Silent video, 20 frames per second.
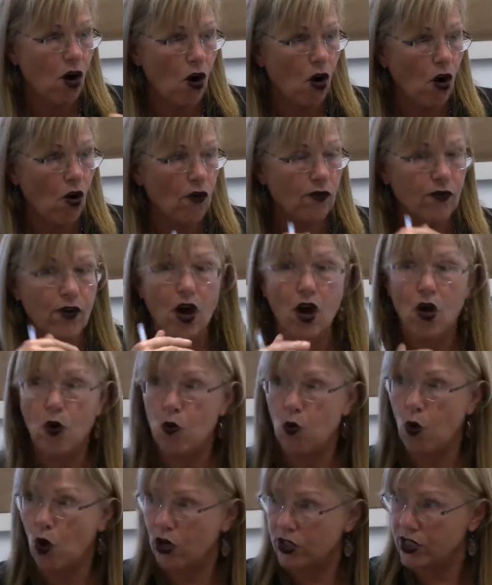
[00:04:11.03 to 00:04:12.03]
of
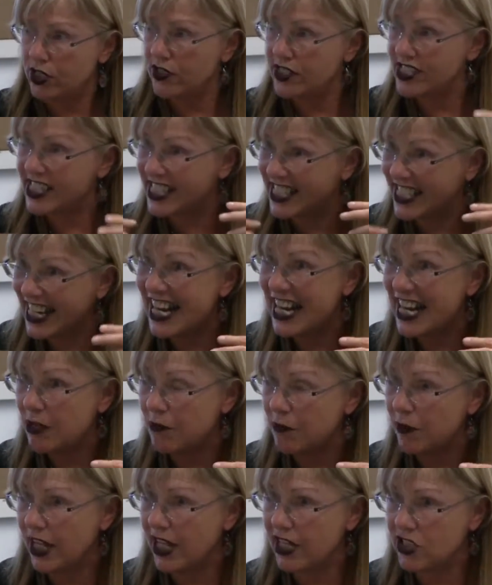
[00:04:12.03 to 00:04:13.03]
what STEAM